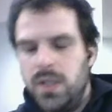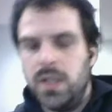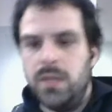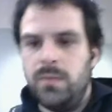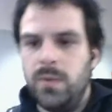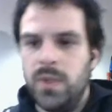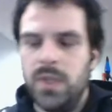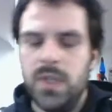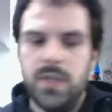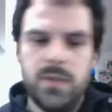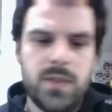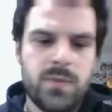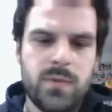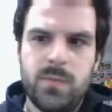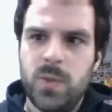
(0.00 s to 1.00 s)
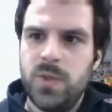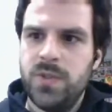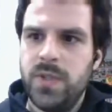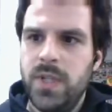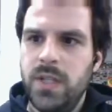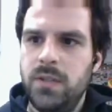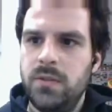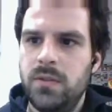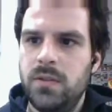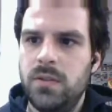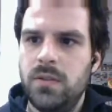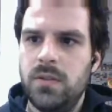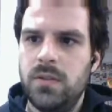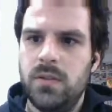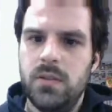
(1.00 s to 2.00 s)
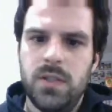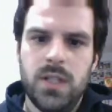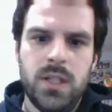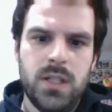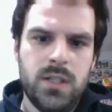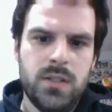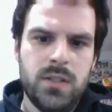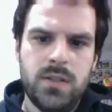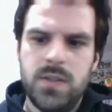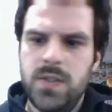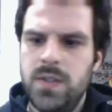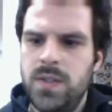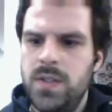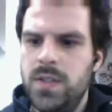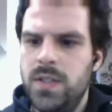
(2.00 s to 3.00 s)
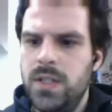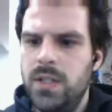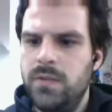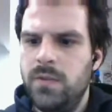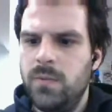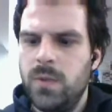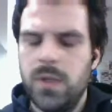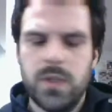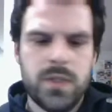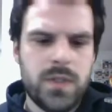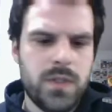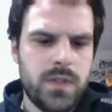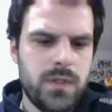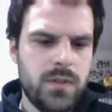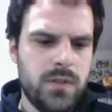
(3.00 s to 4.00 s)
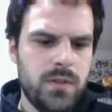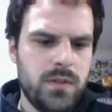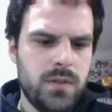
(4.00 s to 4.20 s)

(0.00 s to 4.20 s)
All right, we're going to give this one more try and see if it works.